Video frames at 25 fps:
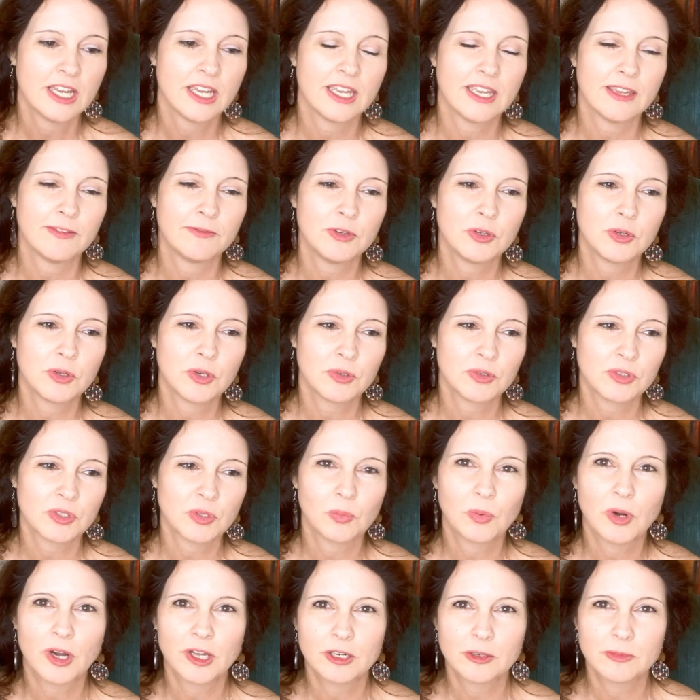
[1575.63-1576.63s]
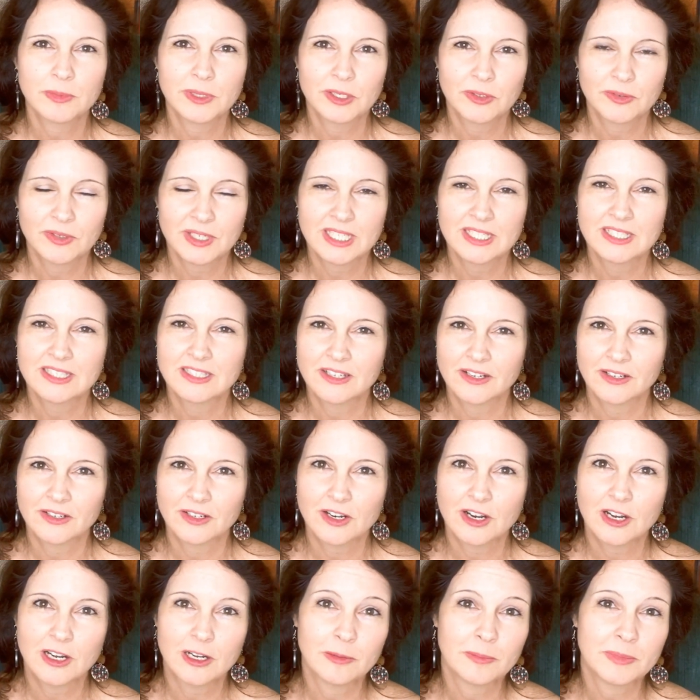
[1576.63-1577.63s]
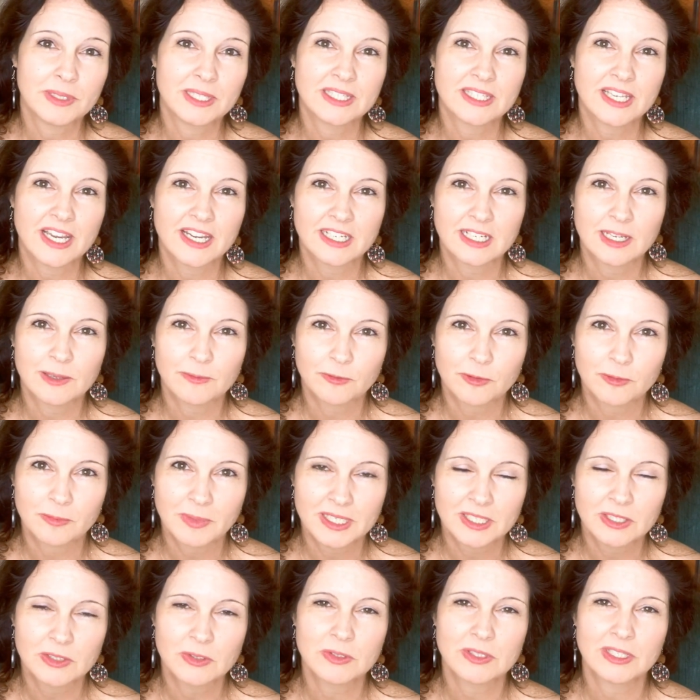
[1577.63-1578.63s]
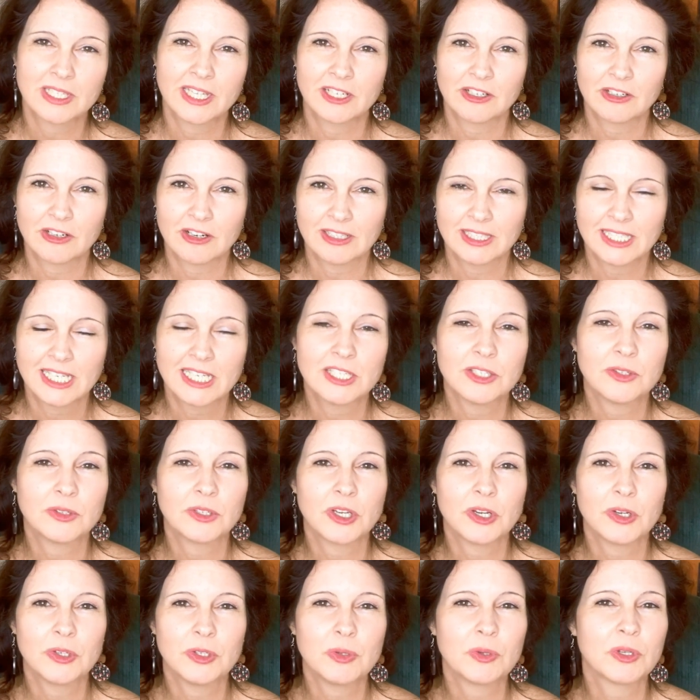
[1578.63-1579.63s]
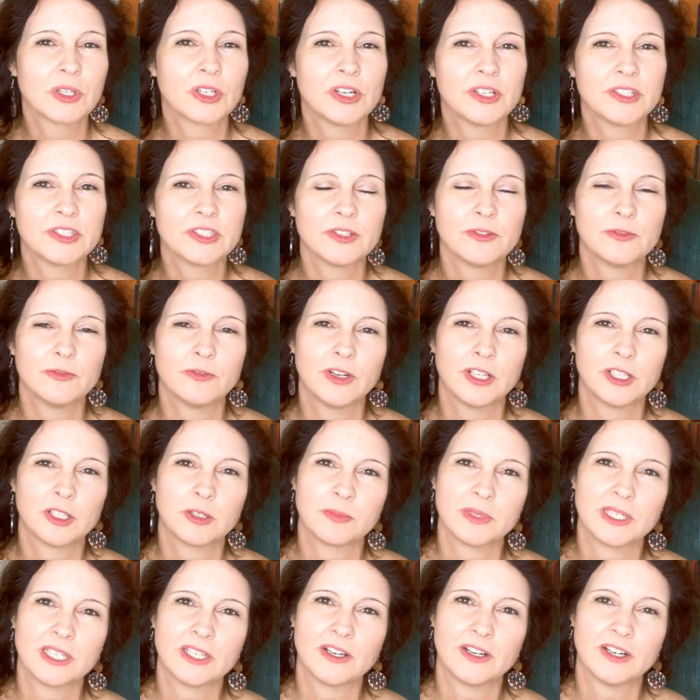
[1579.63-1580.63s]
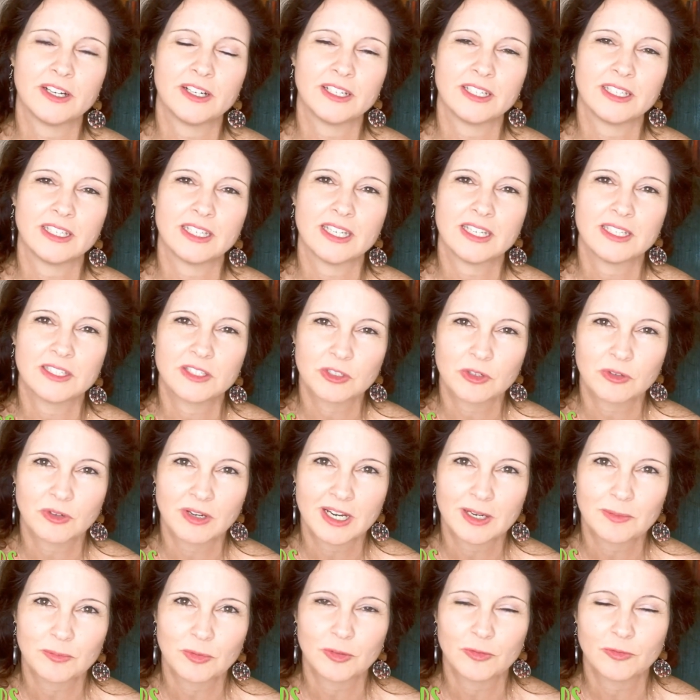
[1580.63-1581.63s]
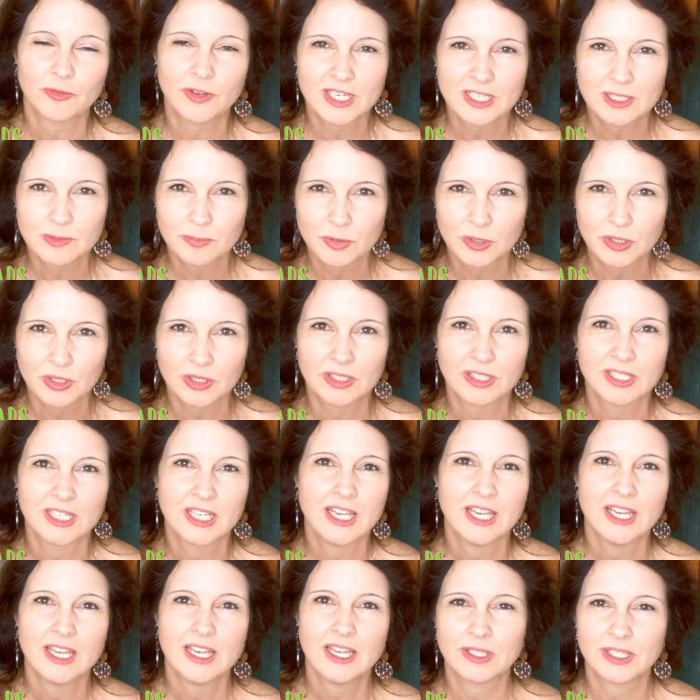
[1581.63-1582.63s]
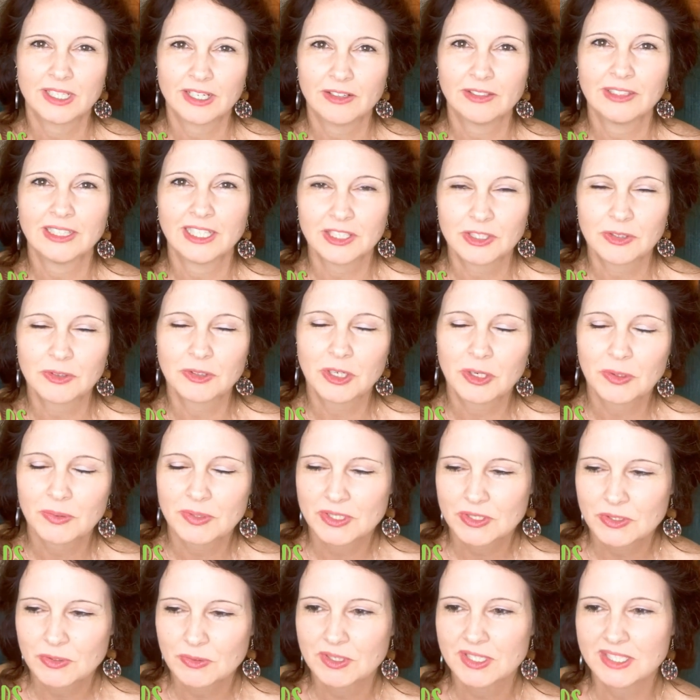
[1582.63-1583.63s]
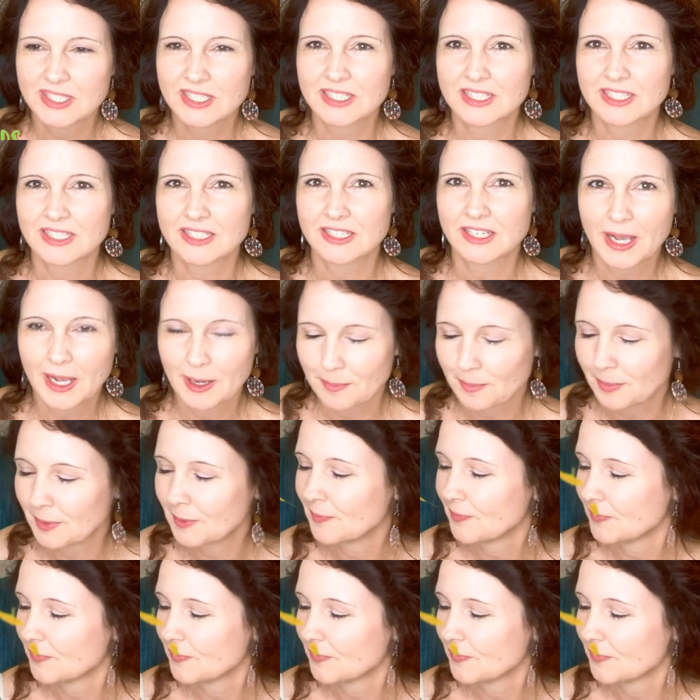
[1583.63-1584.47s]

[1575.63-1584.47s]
if you go to waterbearreads.com and sign up for my newsletter, I'll let you know. You can also follow me on Instagram or Facebook, and I'll let you know as soon as it's up.